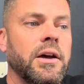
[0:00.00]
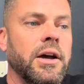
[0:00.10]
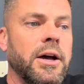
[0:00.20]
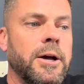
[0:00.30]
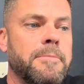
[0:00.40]

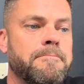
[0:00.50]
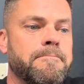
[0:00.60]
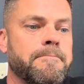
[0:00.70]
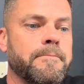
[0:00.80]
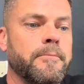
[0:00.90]

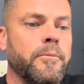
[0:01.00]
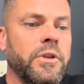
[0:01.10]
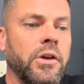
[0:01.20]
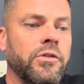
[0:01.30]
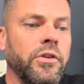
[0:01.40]

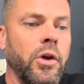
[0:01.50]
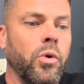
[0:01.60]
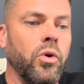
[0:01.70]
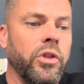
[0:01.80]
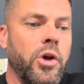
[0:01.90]
So
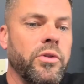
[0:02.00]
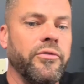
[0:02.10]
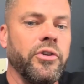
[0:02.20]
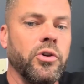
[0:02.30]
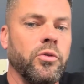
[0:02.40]
although the
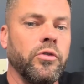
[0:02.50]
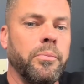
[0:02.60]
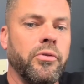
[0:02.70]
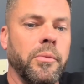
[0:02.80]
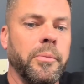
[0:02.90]
views are
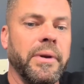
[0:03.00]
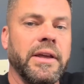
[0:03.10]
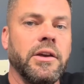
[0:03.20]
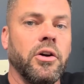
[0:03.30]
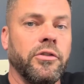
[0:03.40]

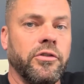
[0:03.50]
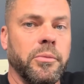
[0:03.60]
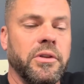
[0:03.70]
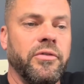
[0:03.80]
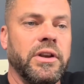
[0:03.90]
probably on some
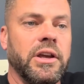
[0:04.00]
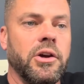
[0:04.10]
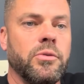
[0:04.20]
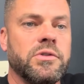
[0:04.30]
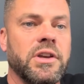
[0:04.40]
of the
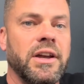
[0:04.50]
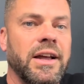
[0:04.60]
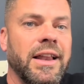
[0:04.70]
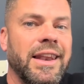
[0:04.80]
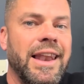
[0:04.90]
videos
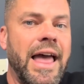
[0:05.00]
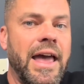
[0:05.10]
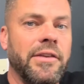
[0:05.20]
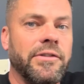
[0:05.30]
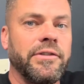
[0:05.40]

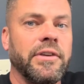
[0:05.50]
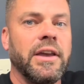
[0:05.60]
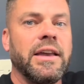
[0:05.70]
less,